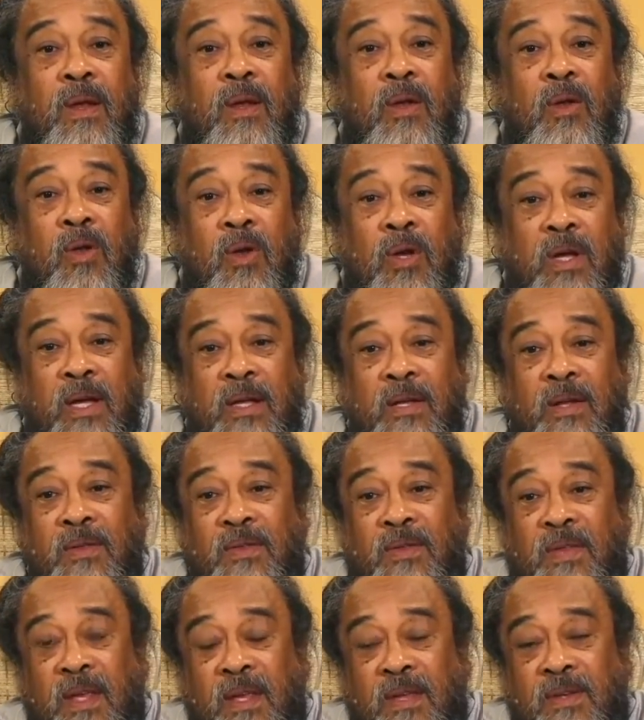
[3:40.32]
Look at the
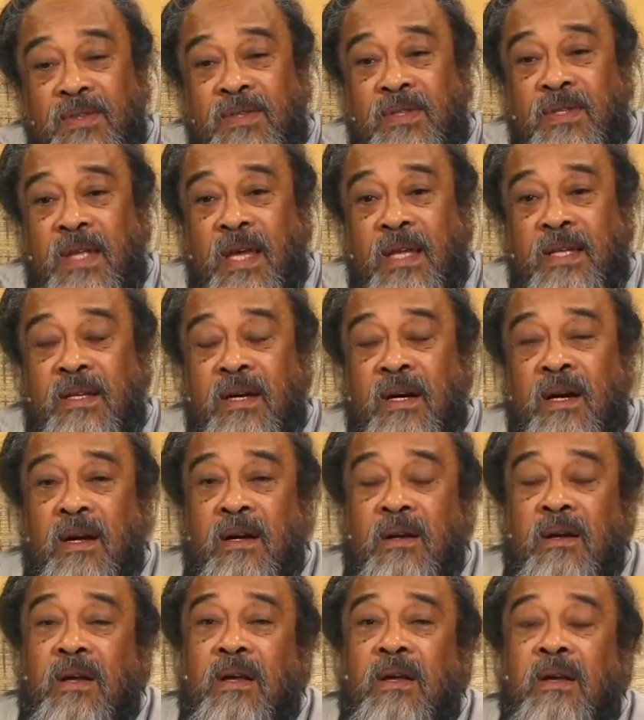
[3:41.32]
things that
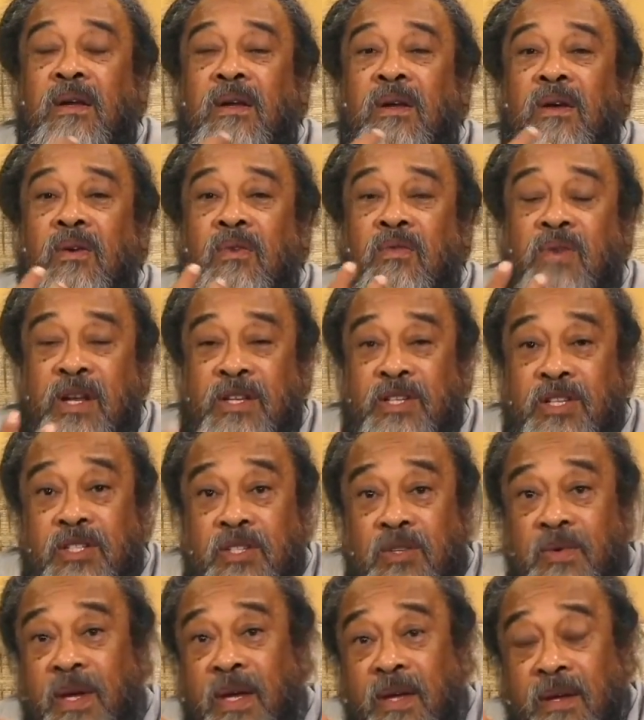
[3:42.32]
are
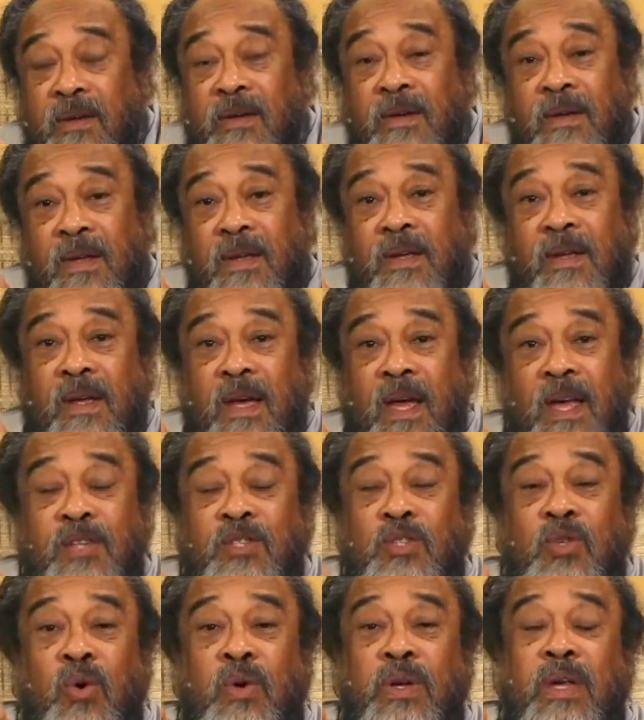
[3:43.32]
registering
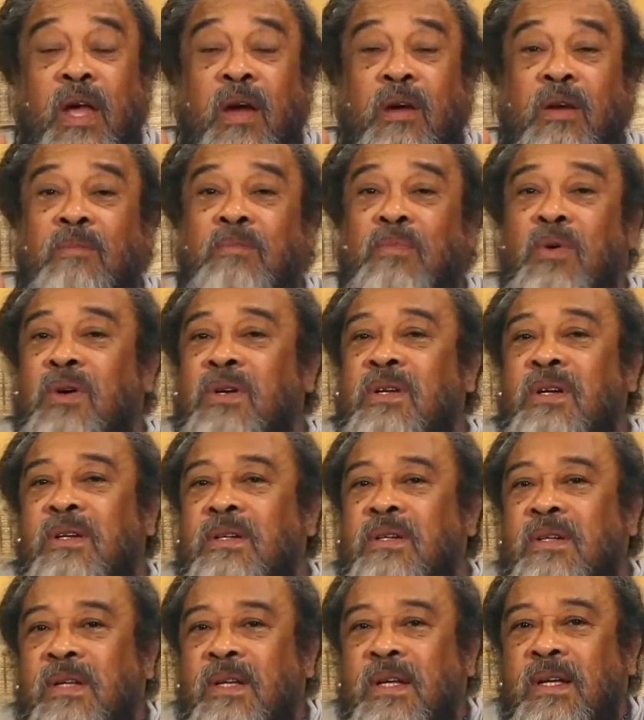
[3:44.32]
as though they are
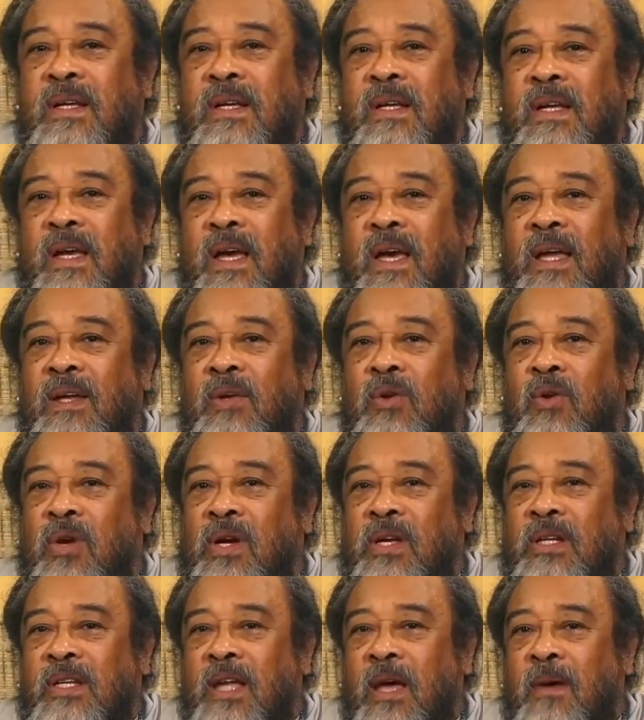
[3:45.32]
important, and
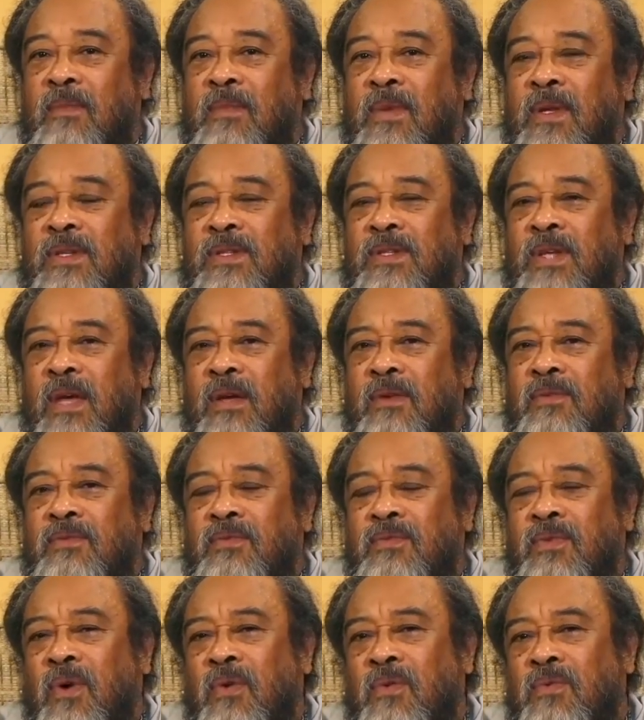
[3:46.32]
look at them and say,
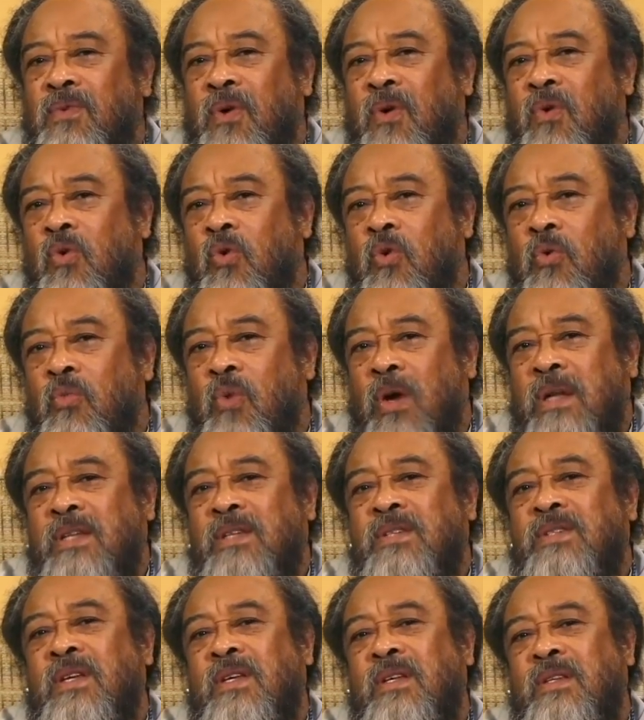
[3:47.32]
for whom? What
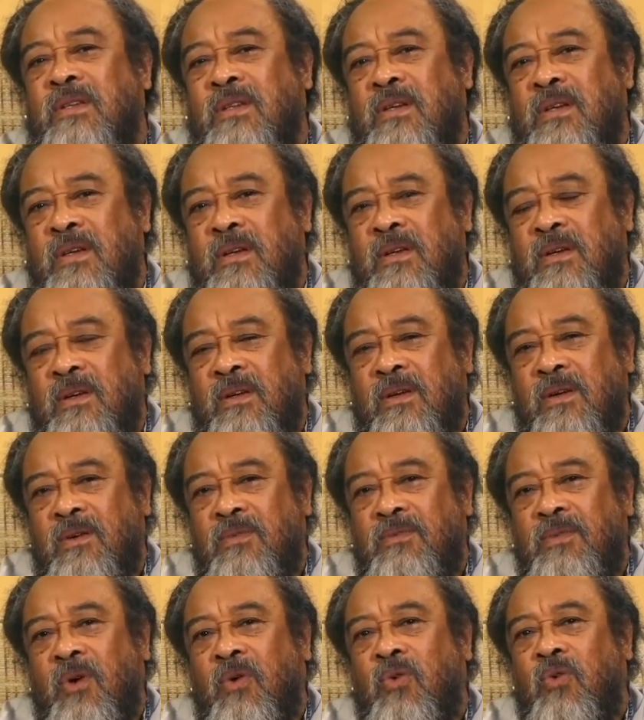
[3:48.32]
is it?
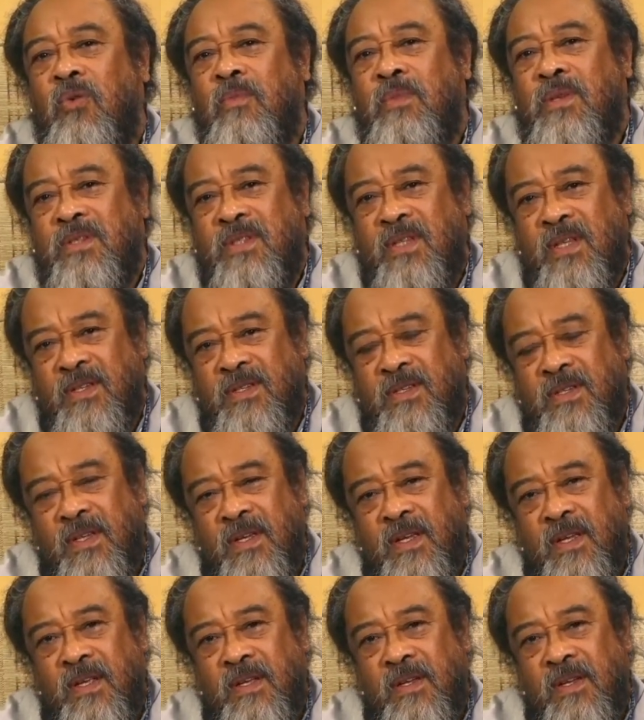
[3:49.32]
For whom is this?
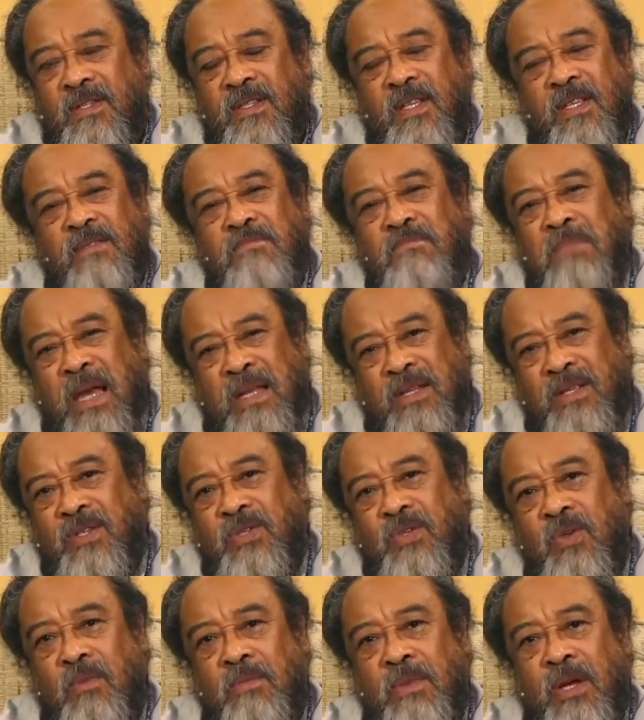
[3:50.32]
Does this matter
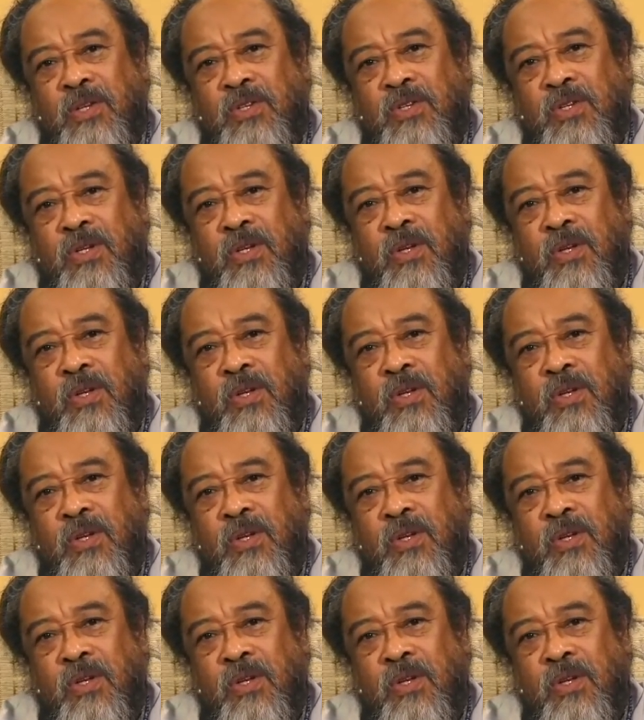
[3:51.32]
so much?